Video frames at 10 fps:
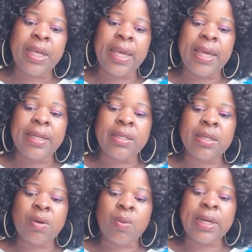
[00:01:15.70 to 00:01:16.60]
And
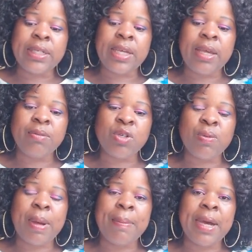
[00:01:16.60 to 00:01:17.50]
what came to
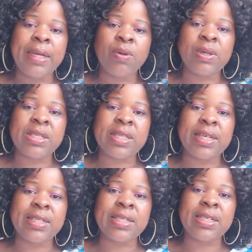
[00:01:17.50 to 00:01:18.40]
my mind was
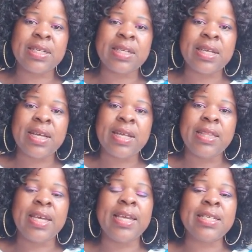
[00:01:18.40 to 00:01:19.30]
that
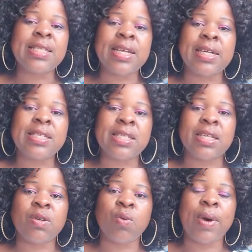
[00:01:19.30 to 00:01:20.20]
there is a
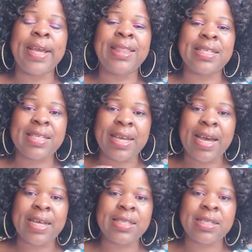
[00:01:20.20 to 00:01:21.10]
reason why there's a
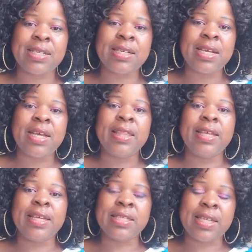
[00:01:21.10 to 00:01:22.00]
cast. there
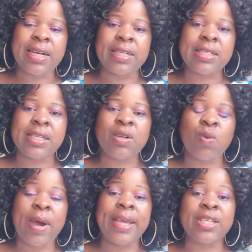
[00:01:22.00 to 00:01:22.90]
is a reason
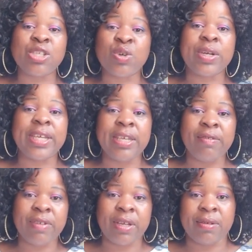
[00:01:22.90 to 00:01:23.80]
why it's not a
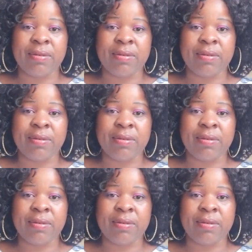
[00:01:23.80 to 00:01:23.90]
giving.